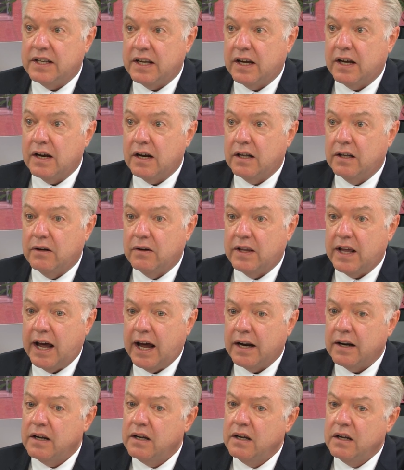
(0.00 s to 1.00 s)
conclude that.
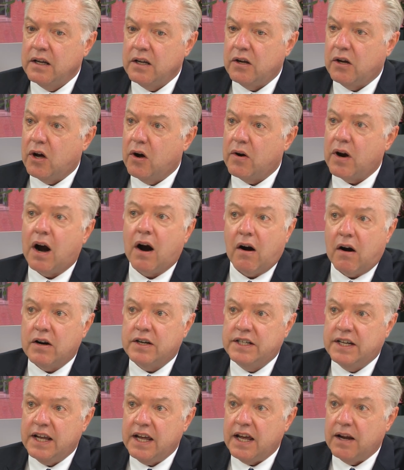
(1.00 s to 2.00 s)
You go to
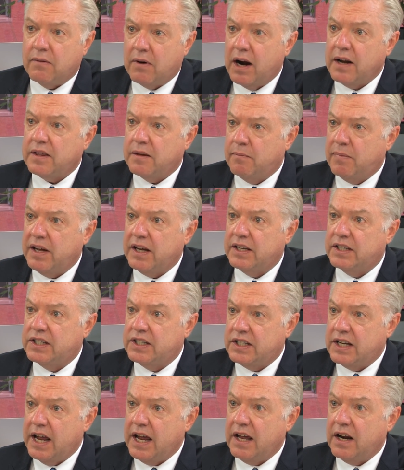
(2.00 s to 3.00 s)
RT, right, the big
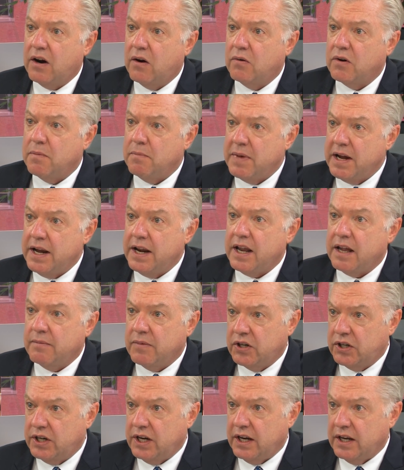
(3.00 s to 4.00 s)
state-owned media
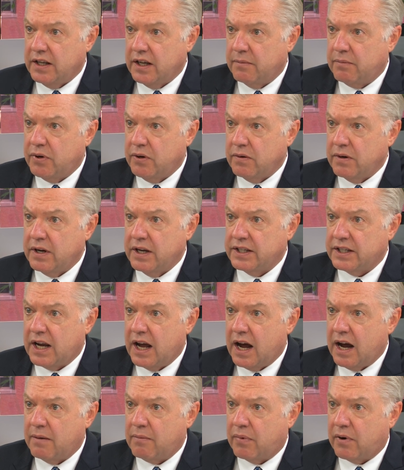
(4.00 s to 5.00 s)
machine that Putin has
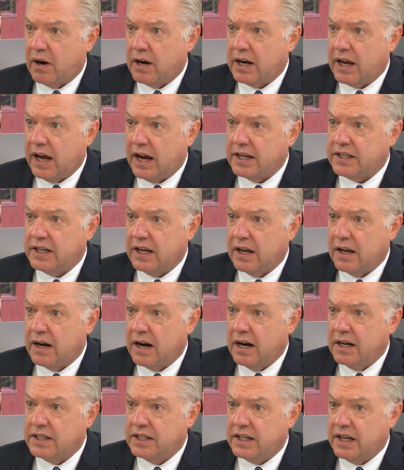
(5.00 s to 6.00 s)
got broadcasting in the
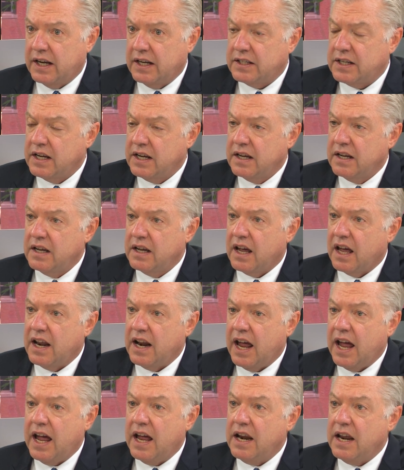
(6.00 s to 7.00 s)
United States. And
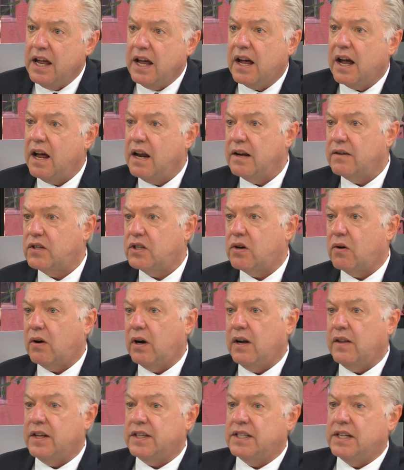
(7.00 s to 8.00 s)
any kind of story
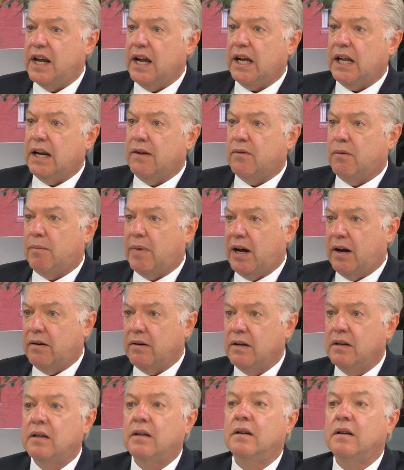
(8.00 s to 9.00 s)
that's negative about
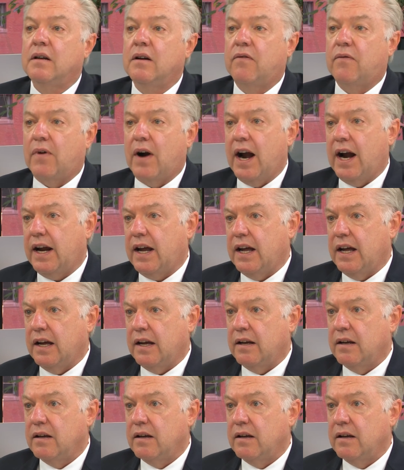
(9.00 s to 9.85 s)
fracking,